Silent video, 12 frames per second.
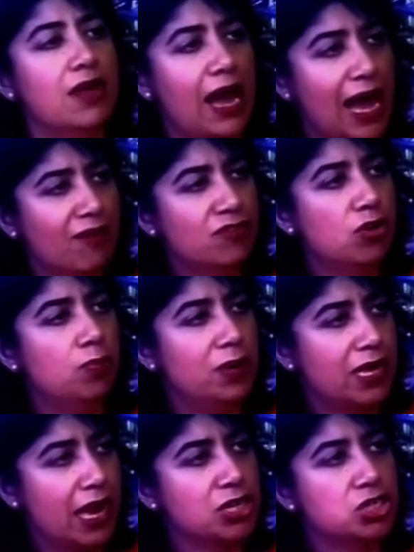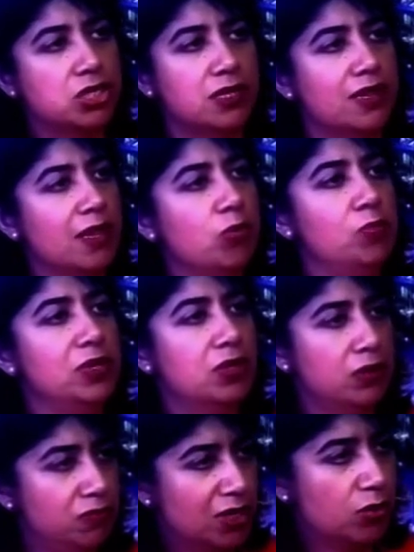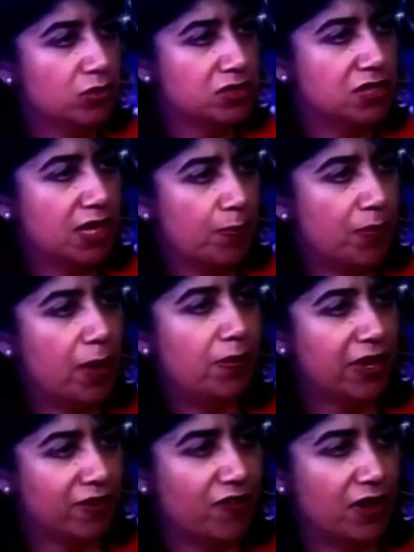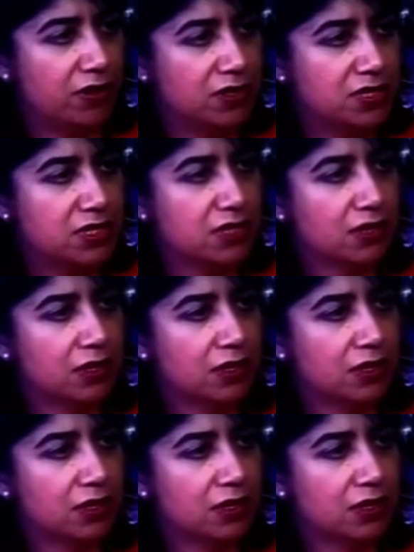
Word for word: have an obligation that there will be no recourse to so public So there should be funds compassion